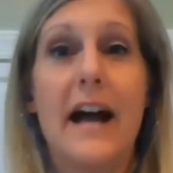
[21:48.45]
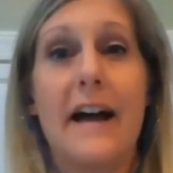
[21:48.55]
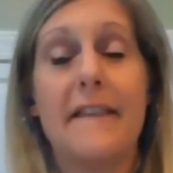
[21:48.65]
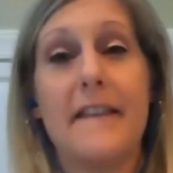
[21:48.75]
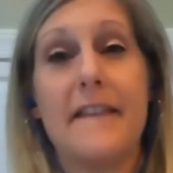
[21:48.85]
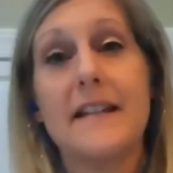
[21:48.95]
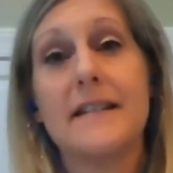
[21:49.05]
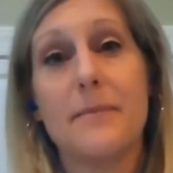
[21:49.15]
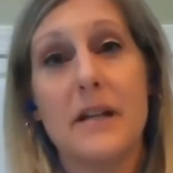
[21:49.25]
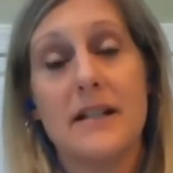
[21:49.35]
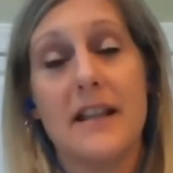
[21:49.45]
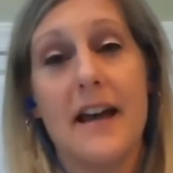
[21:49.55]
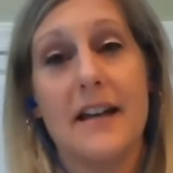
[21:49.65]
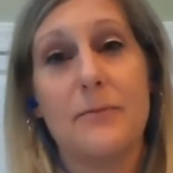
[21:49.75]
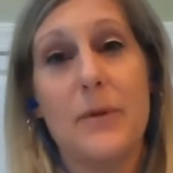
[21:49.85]
And then they submit it to the
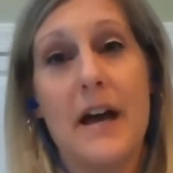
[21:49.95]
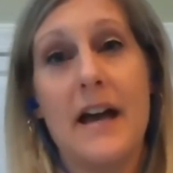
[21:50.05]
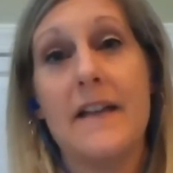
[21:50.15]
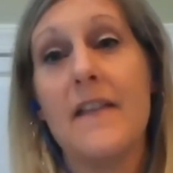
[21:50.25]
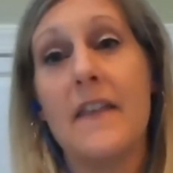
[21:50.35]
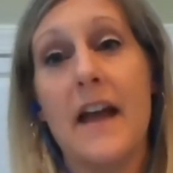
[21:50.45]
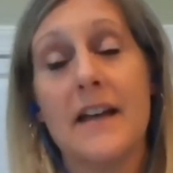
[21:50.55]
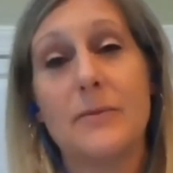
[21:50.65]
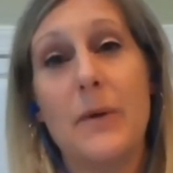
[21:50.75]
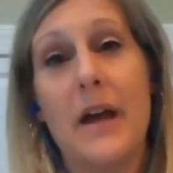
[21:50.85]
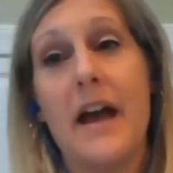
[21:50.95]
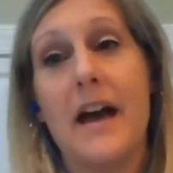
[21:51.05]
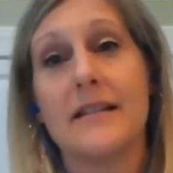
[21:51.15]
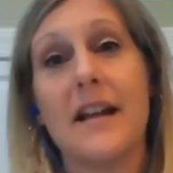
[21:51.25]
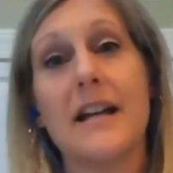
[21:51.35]
SBA, and then the SBA
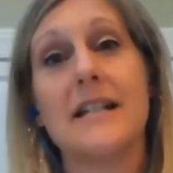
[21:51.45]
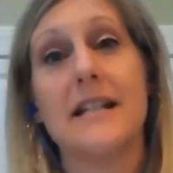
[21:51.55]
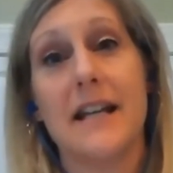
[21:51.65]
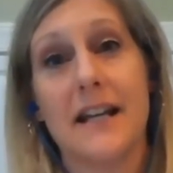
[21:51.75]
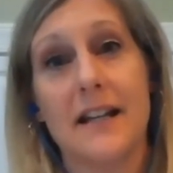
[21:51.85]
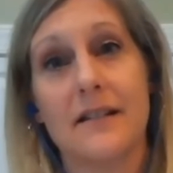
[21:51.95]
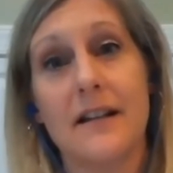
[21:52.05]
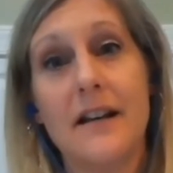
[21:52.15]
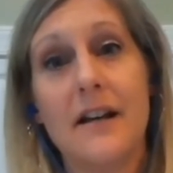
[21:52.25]
has 90 days